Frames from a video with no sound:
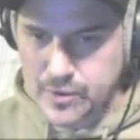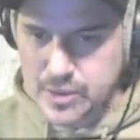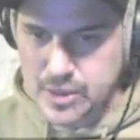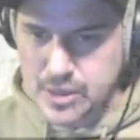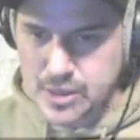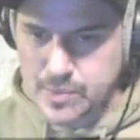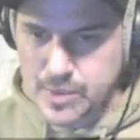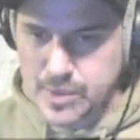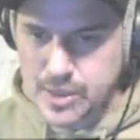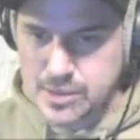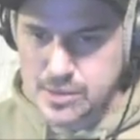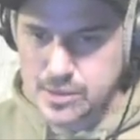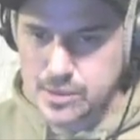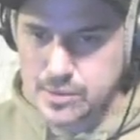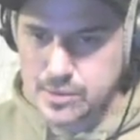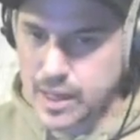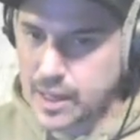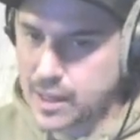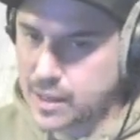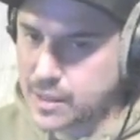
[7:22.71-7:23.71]
a little bit, so
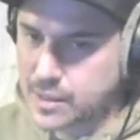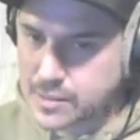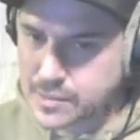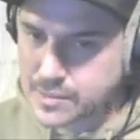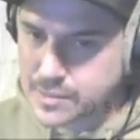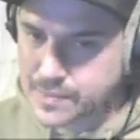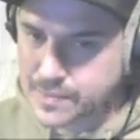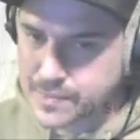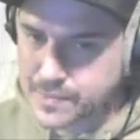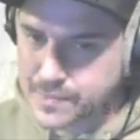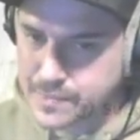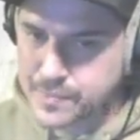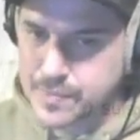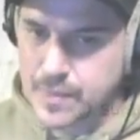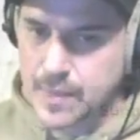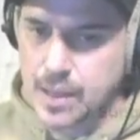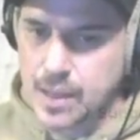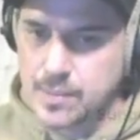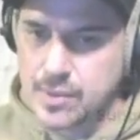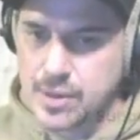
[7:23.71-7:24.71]
now
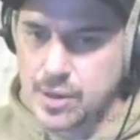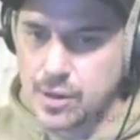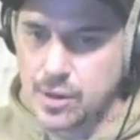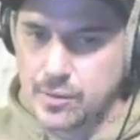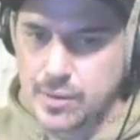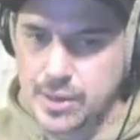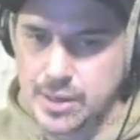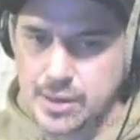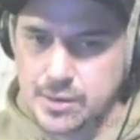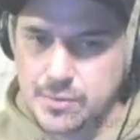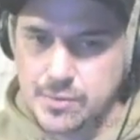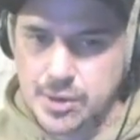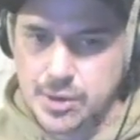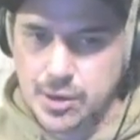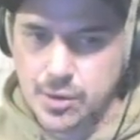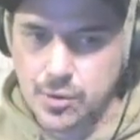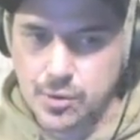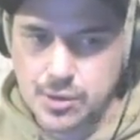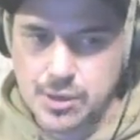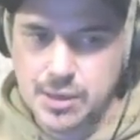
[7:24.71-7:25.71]
I'm going to go in and
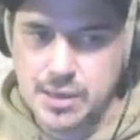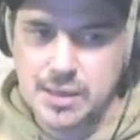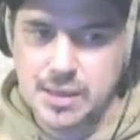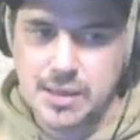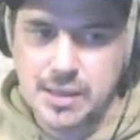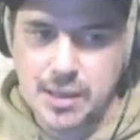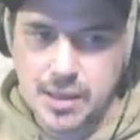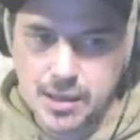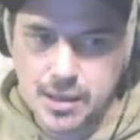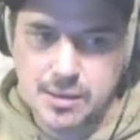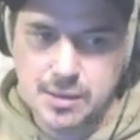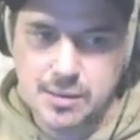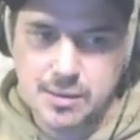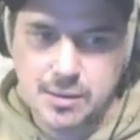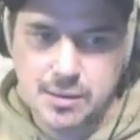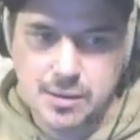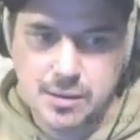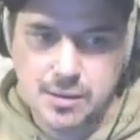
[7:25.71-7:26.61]
record it again.